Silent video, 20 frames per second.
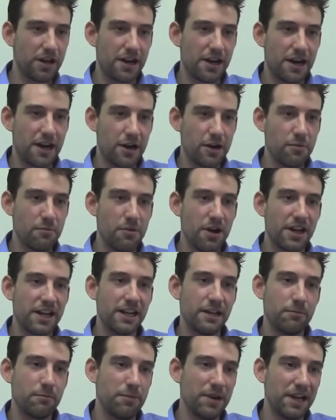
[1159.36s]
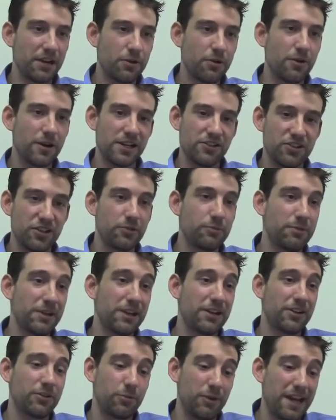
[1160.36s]
our money in Bitcoin just
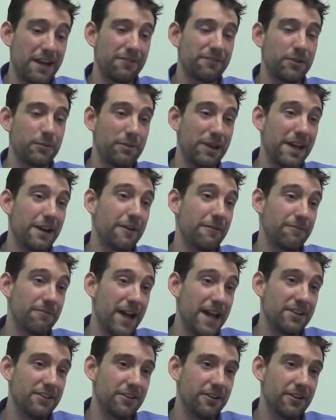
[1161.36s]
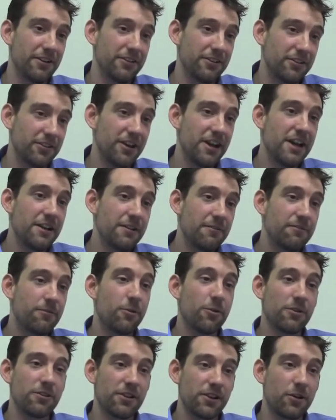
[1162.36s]
because we have to pay our vendors
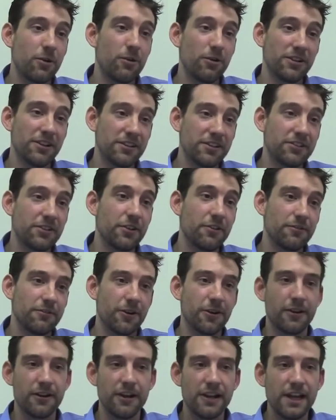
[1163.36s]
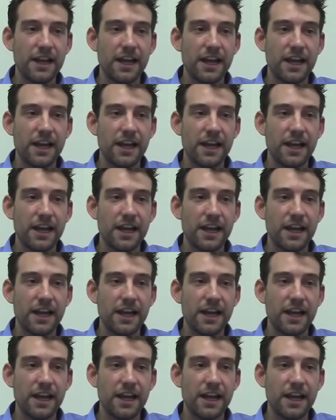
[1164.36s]
for the gold and silver.